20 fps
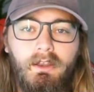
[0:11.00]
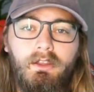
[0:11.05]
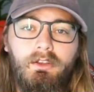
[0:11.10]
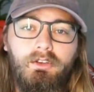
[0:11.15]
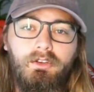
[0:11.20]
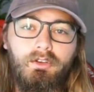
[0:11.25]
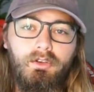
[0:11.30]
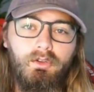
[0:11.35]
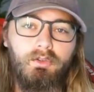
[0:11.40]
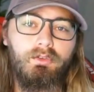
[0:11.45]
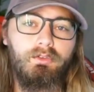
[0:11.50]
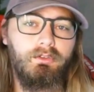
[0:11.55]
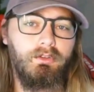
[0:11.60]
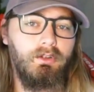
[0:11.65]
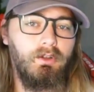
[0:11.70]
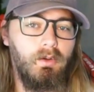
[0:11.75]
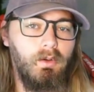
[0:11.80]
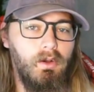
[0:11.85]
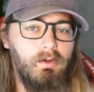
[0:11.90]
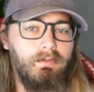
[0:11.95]
news to
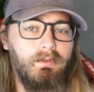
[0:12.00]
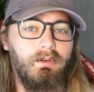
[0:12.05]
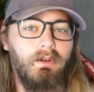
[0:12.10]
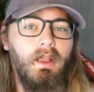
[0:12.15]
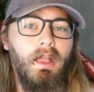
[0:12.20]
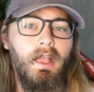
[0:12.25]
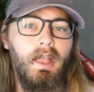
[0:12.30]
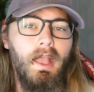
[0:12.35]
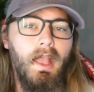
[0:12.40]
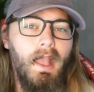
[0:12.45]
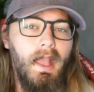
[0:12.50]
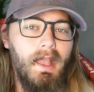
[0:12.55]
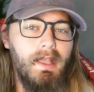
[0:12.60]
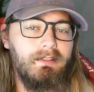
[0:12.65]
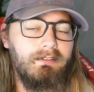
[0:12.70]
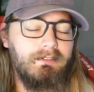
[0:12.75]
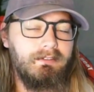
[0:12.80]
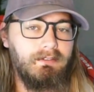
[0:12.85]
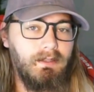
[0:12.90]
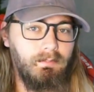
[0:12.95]
go over,
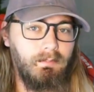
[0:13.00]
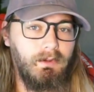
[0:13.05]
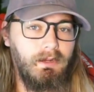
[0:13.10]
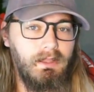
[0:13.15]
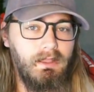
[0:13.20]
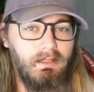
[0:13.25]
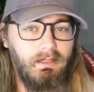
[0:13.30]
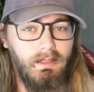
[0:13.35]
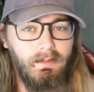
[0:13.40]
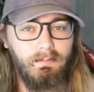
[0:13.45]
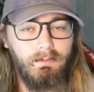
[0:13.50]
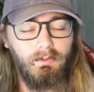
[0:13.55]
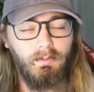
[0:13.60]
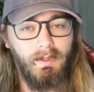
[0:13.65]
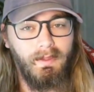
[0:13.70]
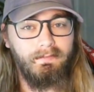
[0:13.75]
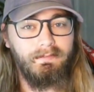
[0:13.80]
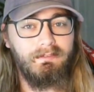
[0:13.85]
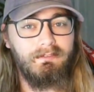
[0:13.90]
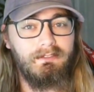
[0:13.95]
as somebody claims to
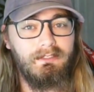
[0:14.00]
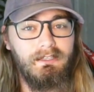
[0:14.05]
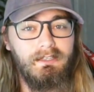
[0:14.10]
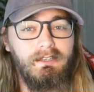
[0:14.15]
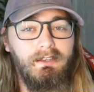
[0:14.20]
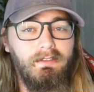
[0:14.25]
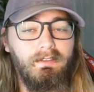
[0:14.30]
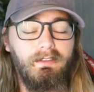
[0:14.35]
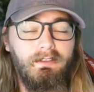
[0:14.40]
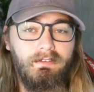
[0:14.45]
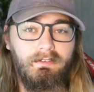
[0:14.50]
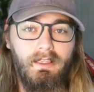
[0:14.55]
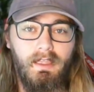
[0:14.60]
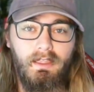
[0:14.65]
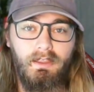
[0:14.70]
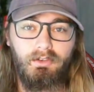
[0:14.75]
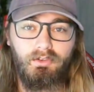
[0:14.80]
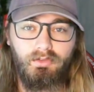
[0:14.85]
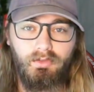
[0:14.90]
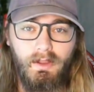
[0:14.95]
have seen the
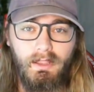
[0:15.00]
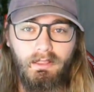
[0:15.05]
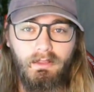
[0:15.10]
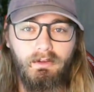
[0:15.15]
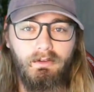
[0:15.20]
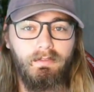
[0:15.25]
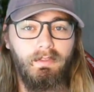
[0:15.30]
second trailer.